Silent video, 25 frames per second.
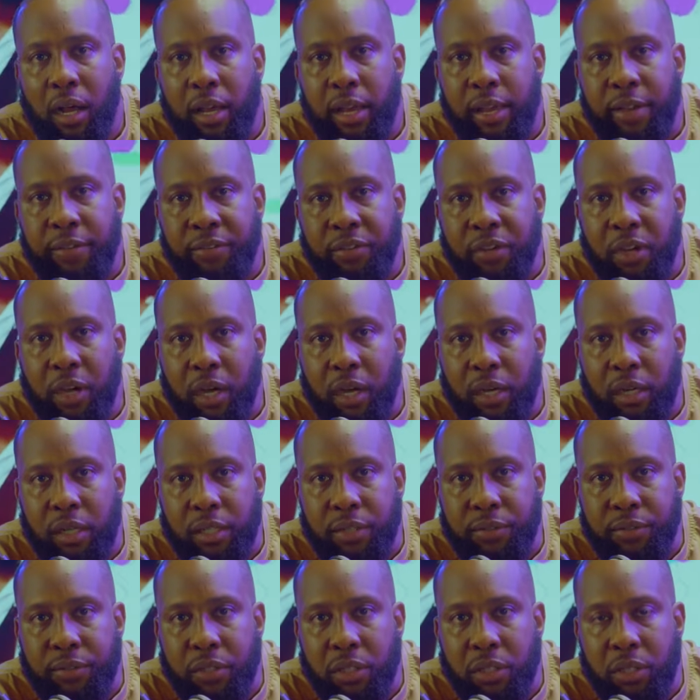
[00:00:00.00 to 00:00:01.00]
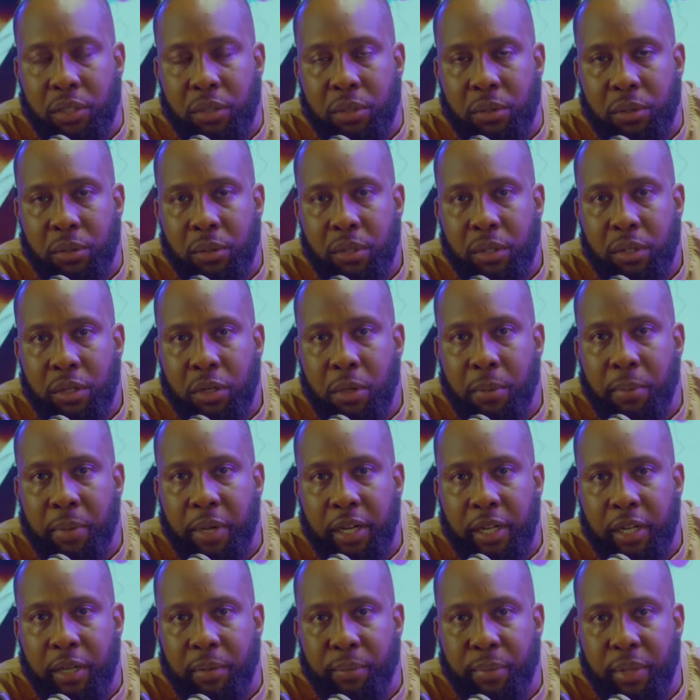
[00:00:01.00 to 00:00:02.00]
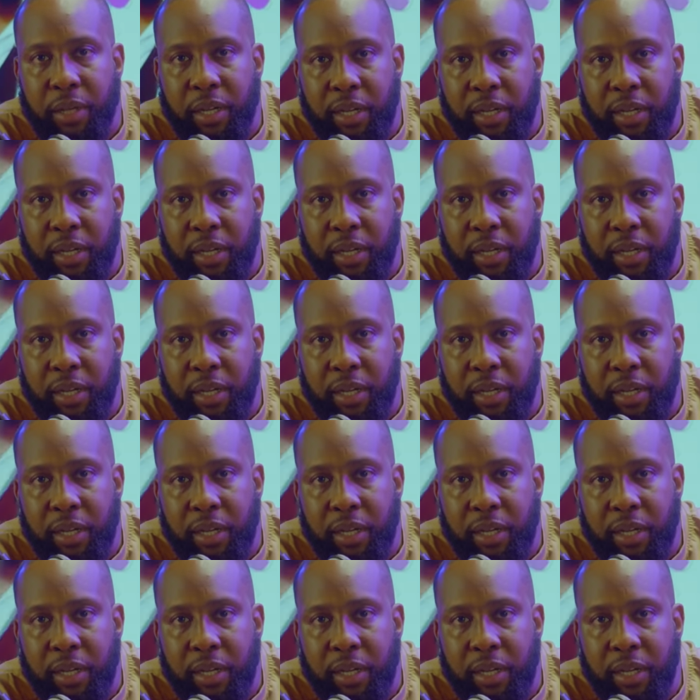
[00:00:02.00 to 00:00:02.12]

if God is for you, nobody can be